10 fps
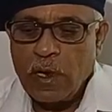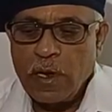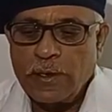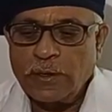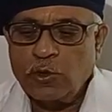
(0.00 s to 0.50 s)

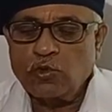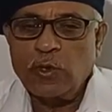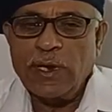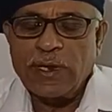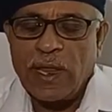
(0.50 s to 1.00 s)
It is
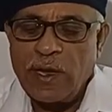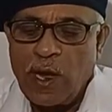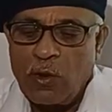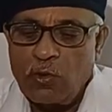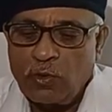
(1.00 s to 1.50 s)
usually carried
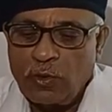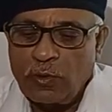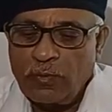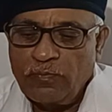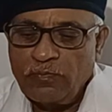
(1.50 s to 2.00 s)
out
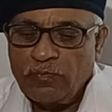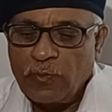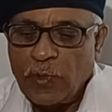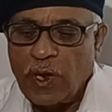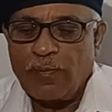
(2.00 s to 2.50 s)

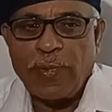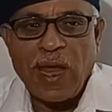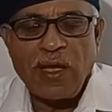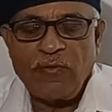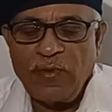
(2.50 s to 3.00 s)
in a
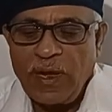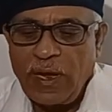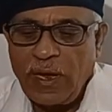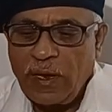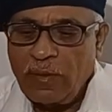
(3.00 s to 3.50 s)
planned
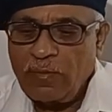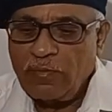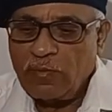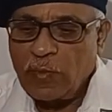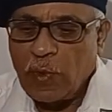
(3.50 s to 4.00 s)
way
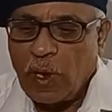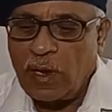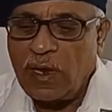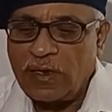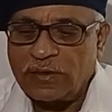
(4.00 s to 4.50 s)

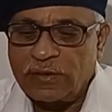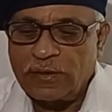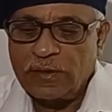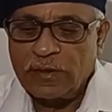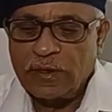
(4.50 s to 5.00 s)
unless
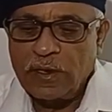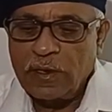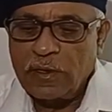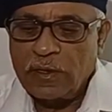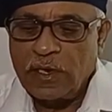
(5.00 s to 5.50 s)

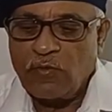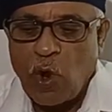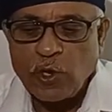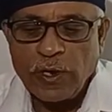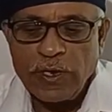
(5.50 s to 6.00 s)
the
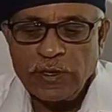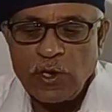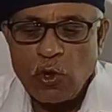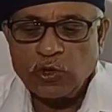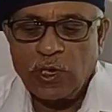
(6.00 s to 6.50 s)
water in the
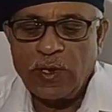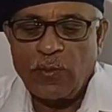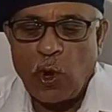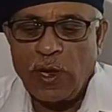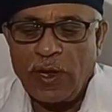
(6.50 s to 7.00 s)
auxiliary
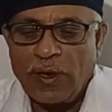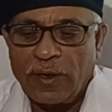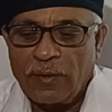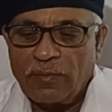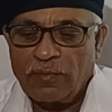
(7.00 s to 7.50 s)

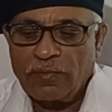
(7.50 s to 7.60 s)
boiler